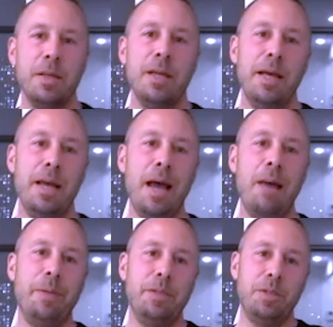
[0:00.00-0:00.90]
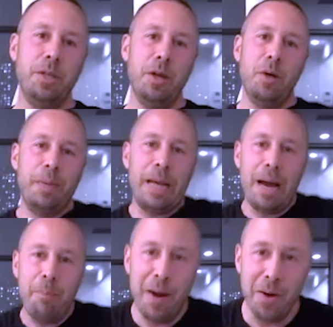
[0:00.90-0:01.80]
It happens, you know. But
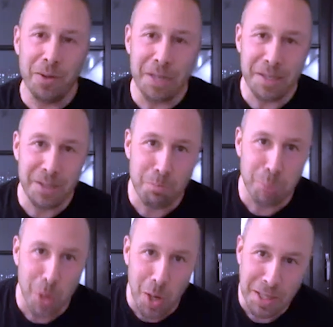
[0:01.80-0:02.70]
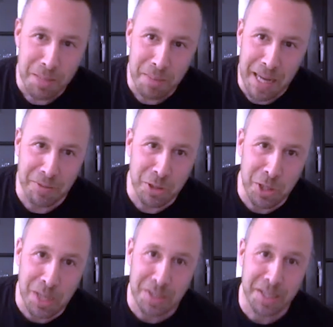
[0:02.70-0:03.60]
apparently, some broad on the back of a
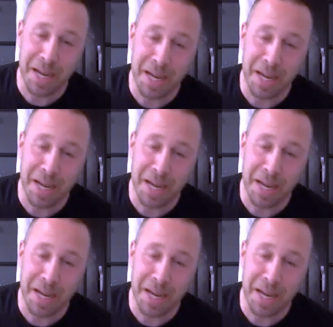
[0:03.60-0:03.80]
jet ski.